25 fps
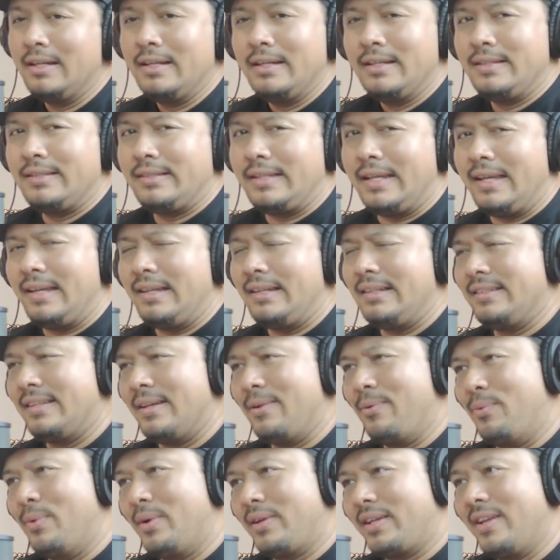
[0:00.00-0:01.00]
Sales
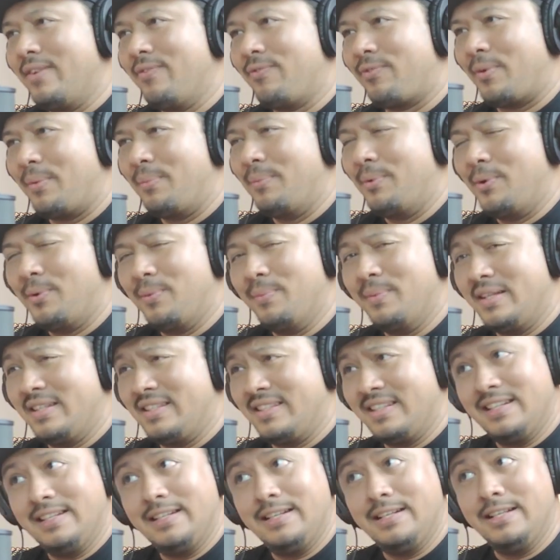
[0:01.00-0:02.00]
and working from home
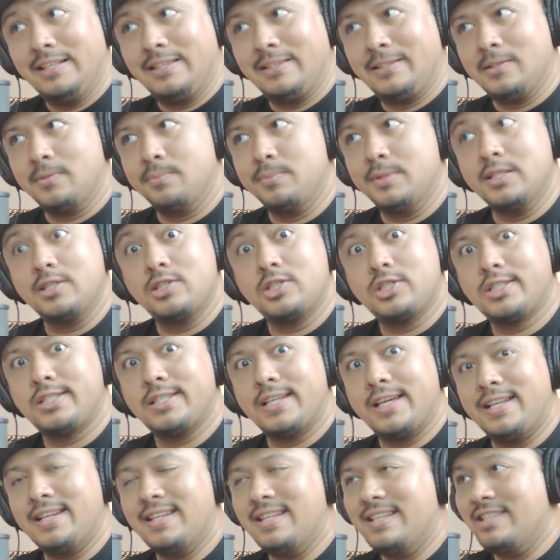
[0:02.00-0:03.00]
is a little bit
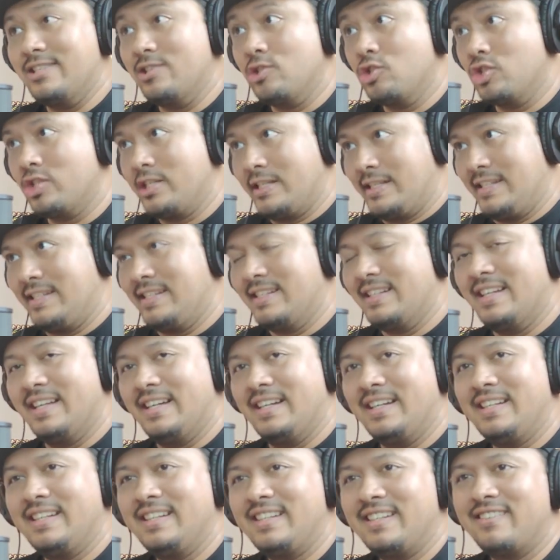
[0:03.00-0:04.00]
challenging
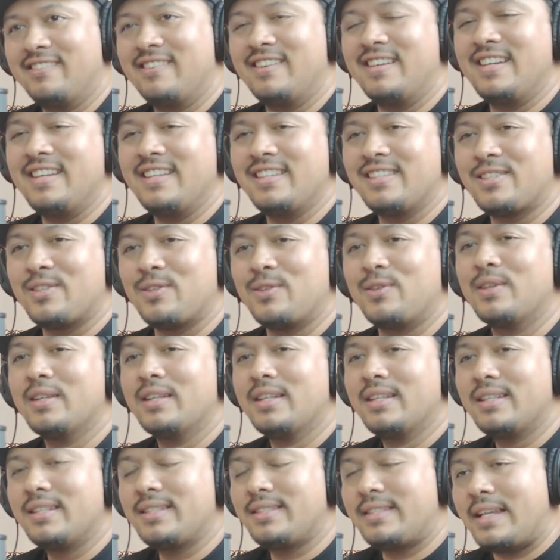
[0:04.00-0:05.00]
lah, right? So
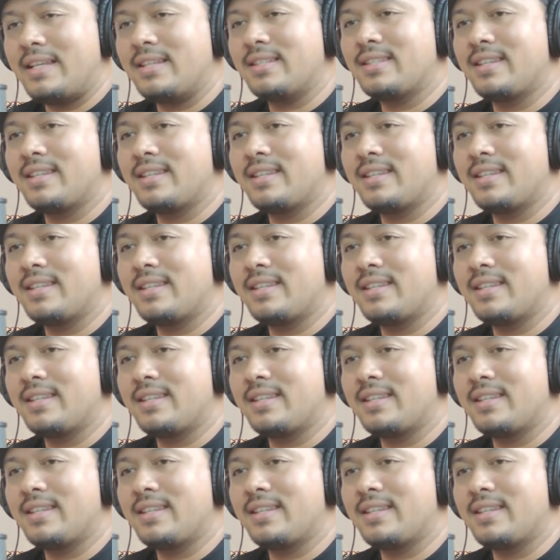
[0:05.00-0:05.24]
sales